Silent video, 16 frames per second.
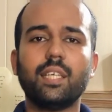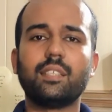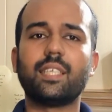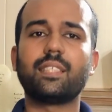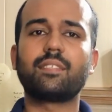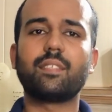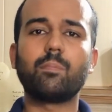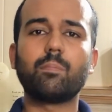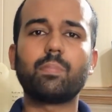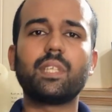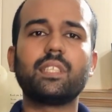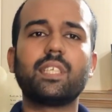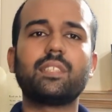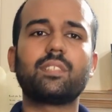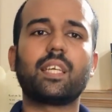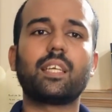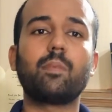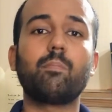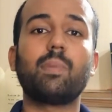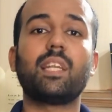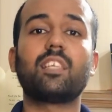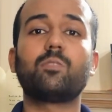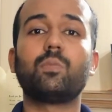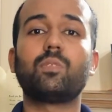that simply there is an
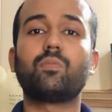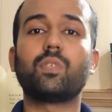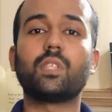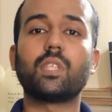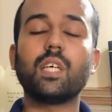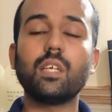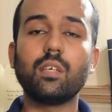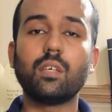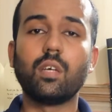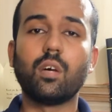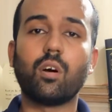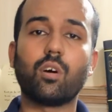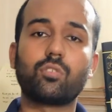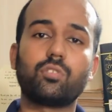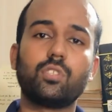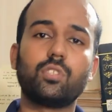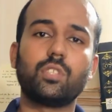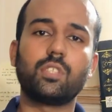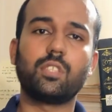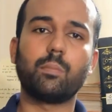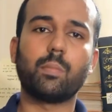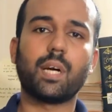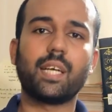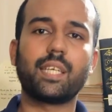imbalance between the oxygen
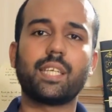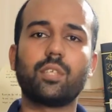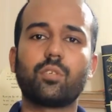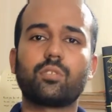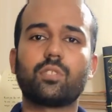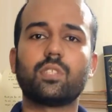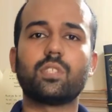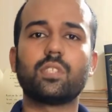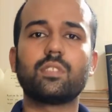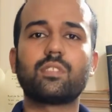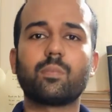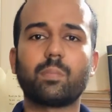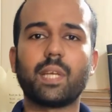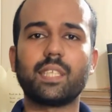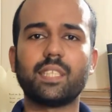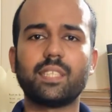demand and oxygen supply.